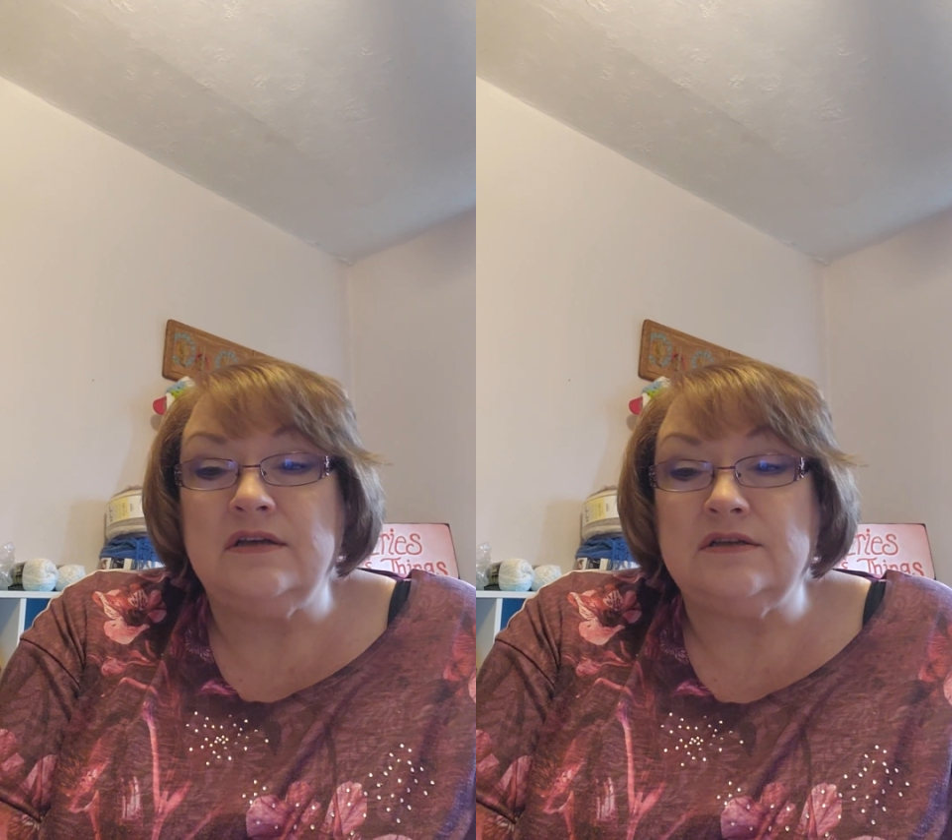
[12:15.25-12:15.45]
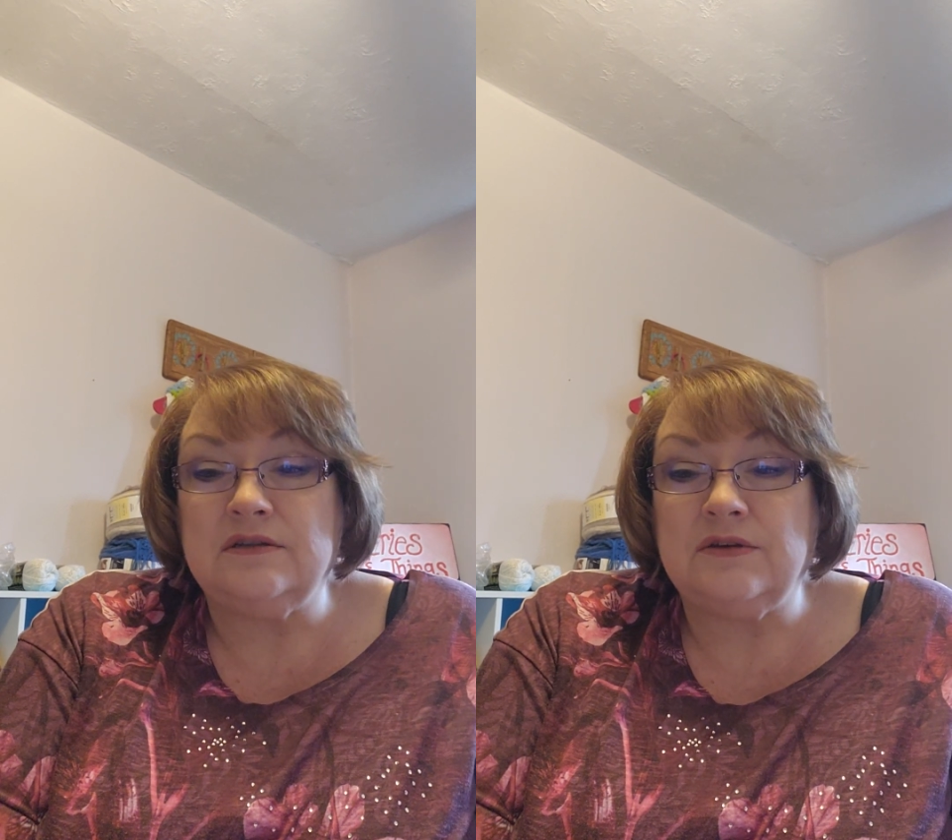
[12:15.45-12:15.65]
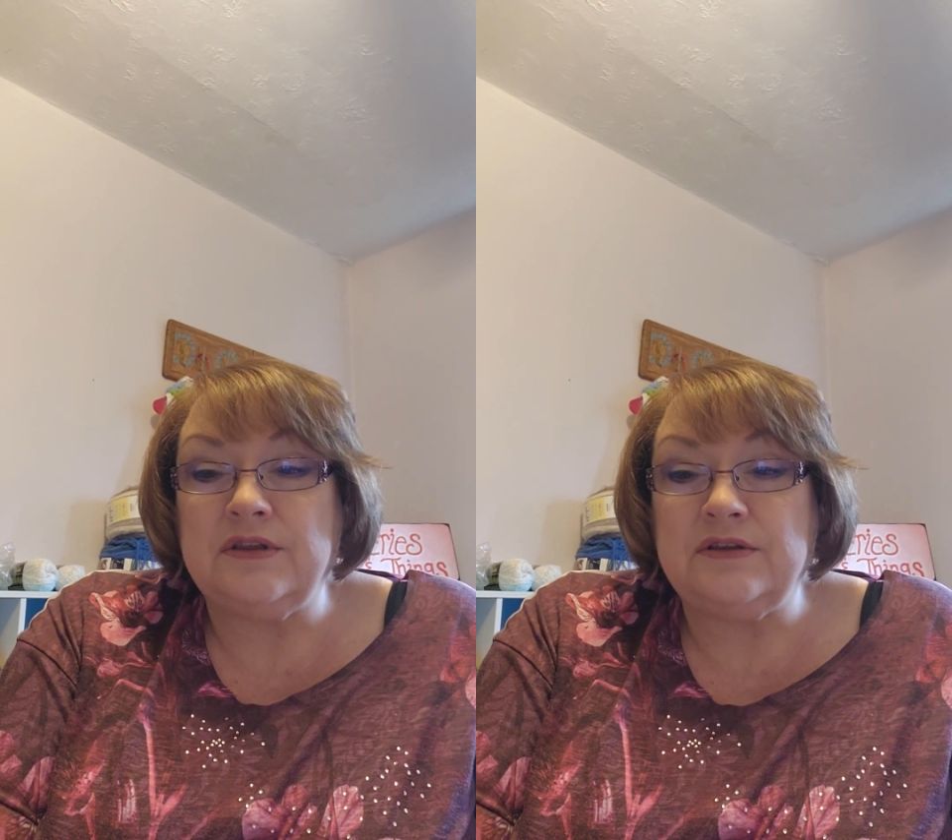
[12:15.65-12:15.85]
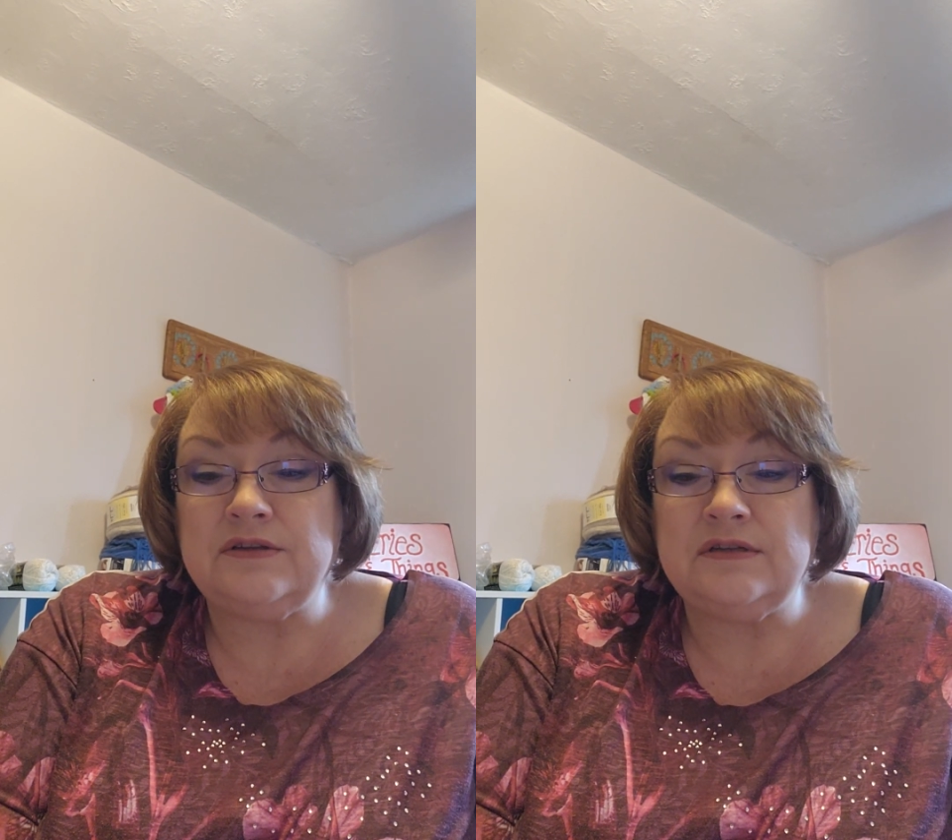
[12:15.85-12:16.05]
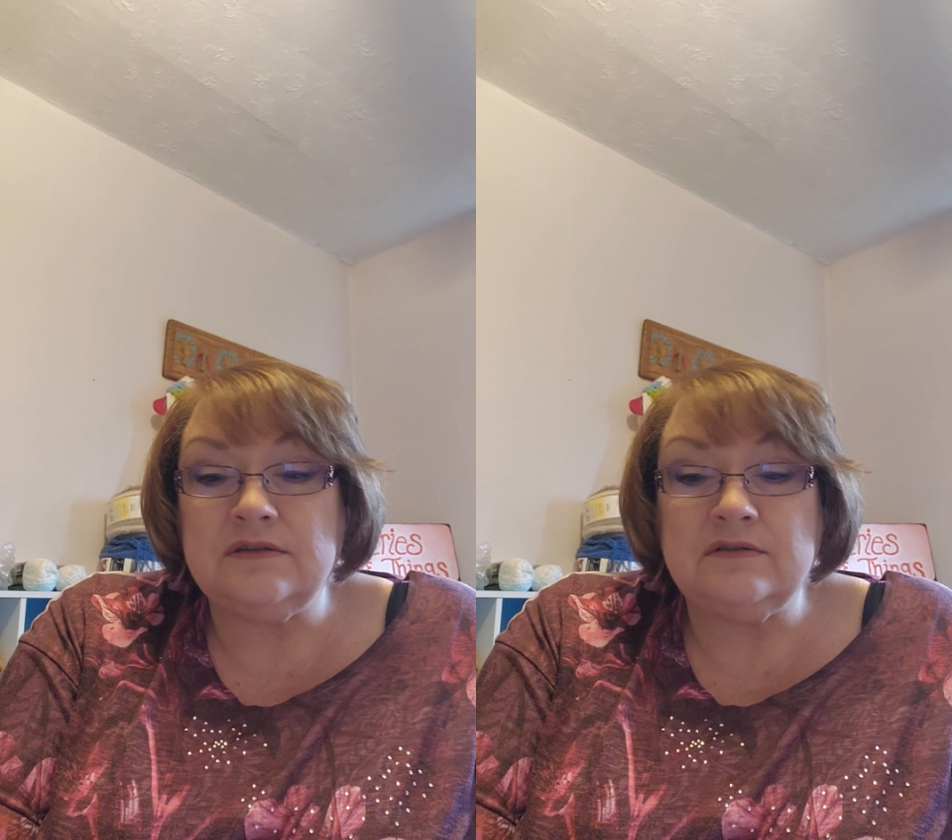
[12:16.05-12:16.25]
So, and there's
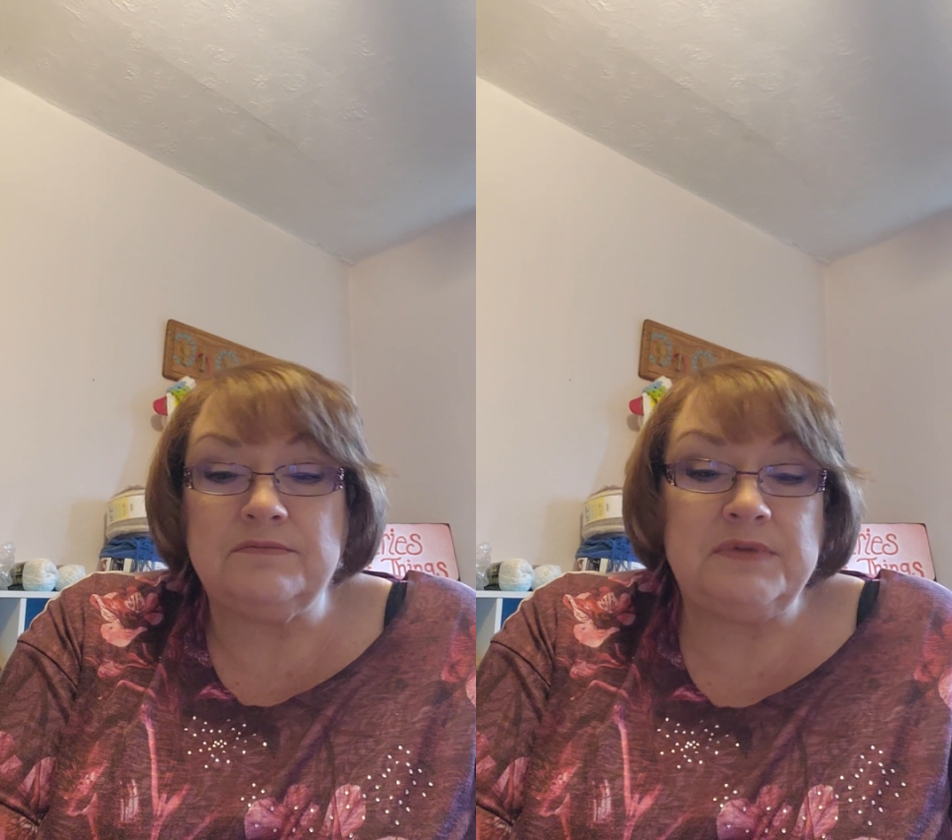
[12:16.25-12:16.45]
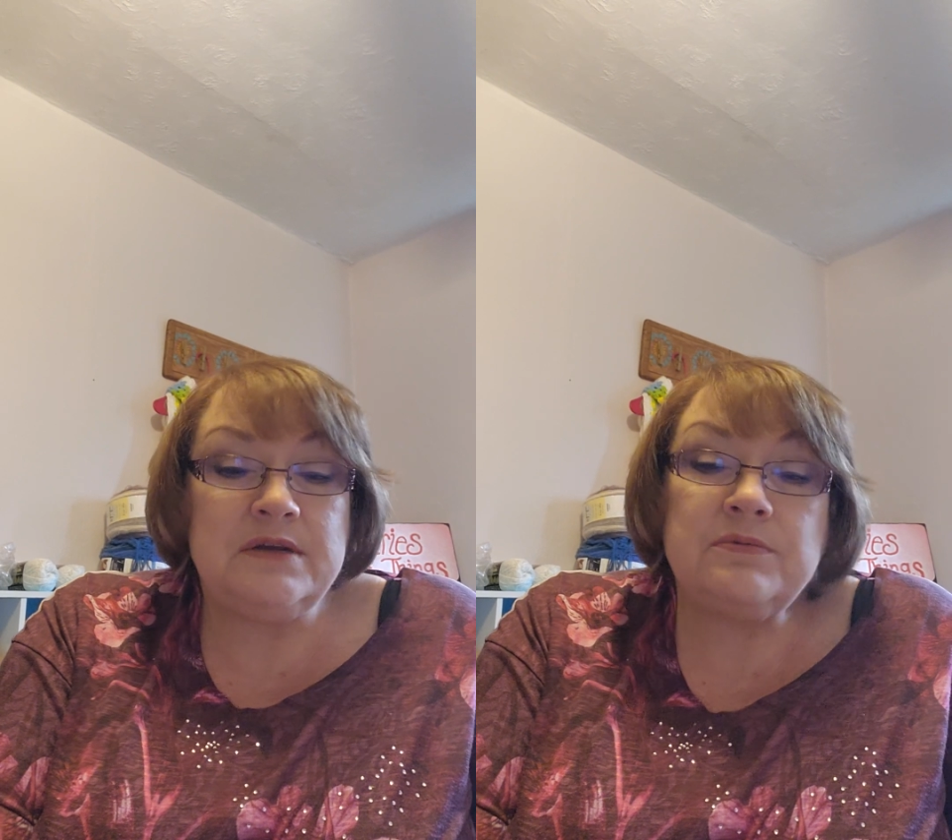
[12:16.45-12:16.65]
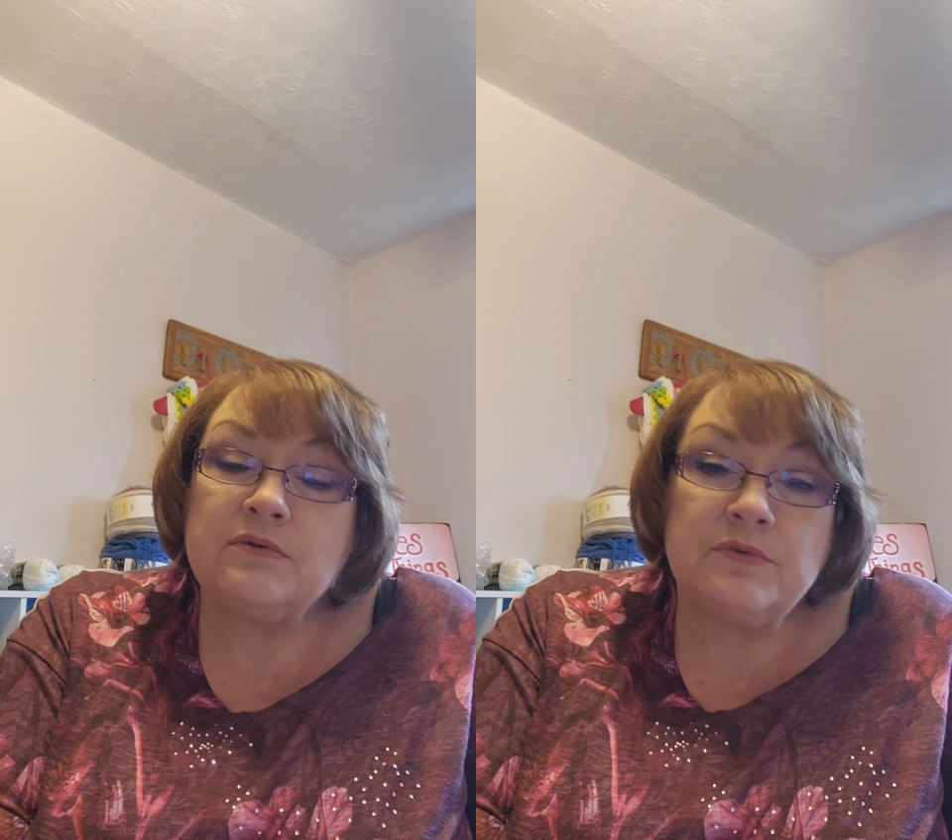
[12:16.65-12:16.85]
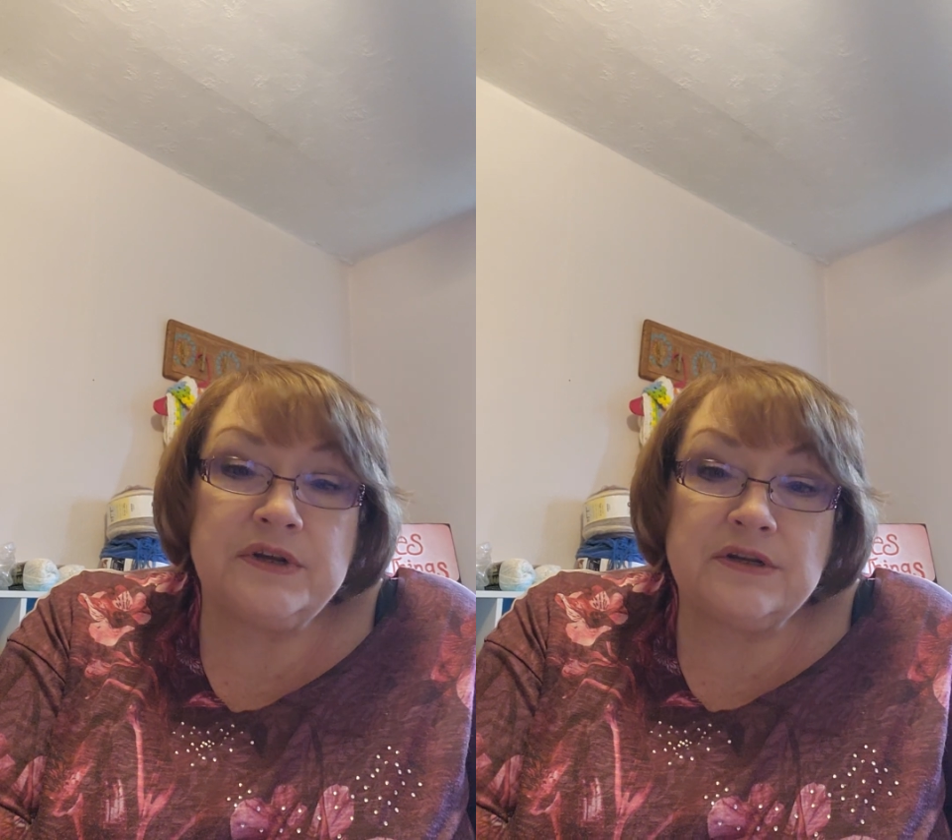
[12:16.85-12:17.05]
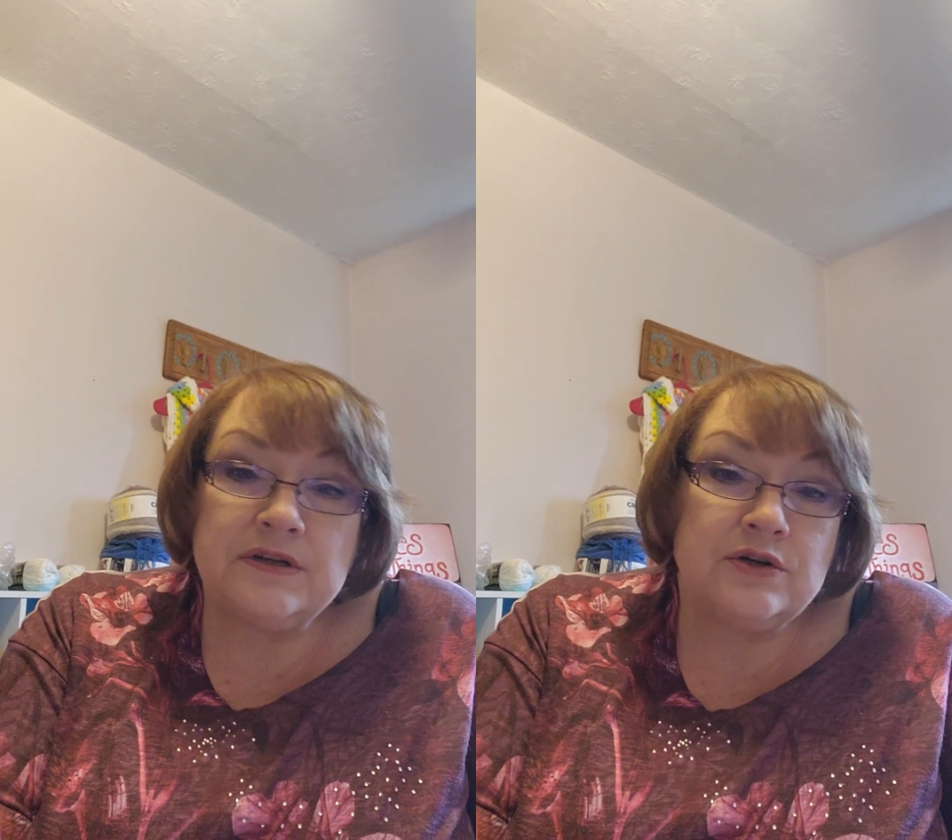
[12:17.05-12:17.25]
still people we
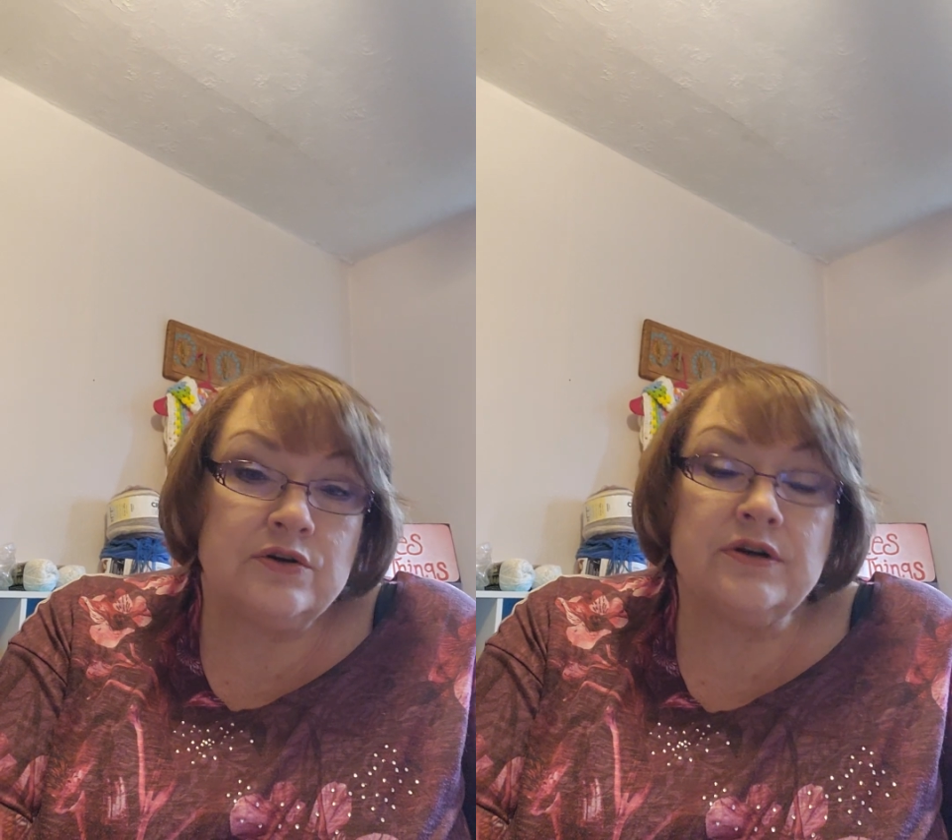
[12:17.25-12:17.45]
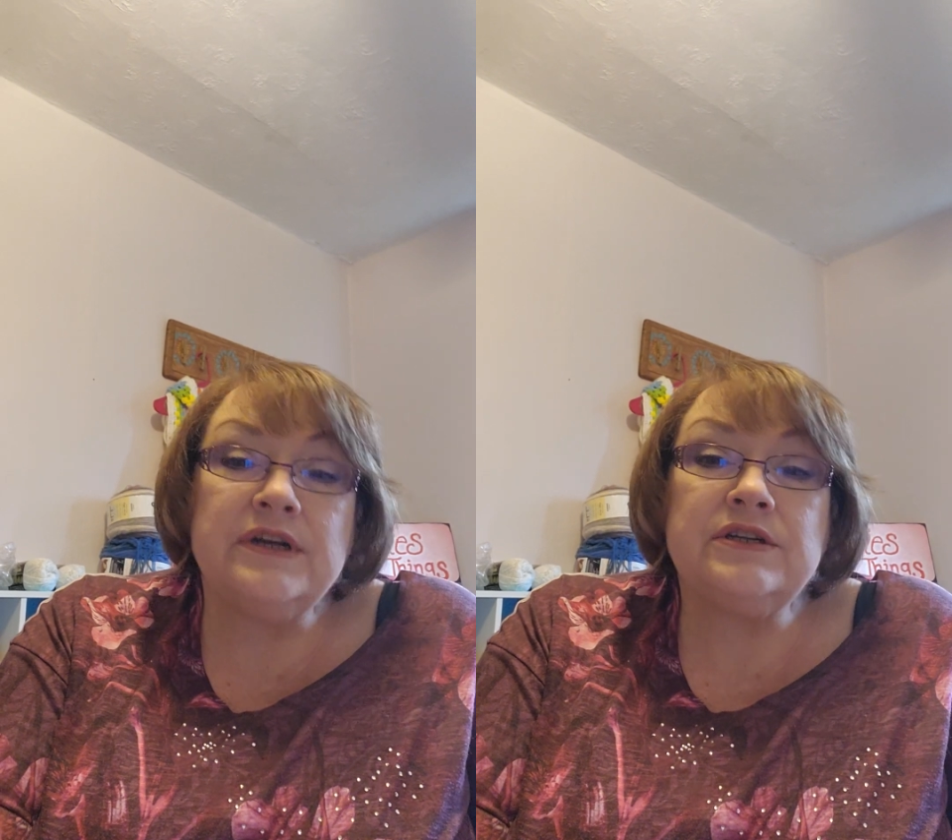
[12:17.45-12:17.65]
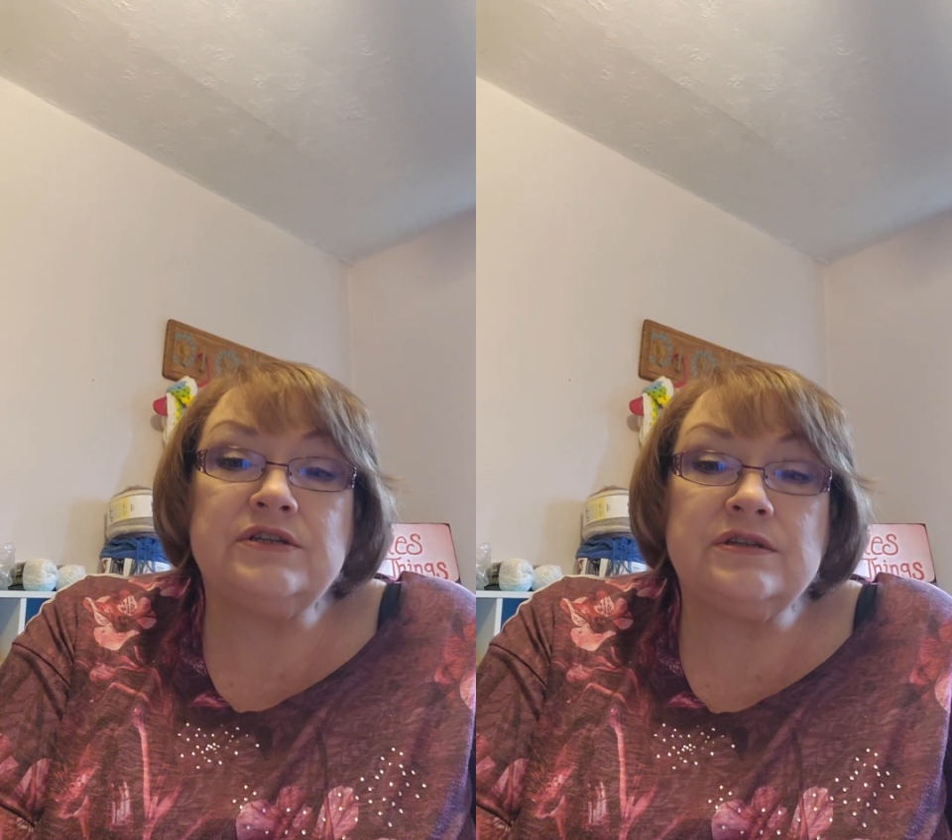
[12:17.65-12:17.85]
can encourage.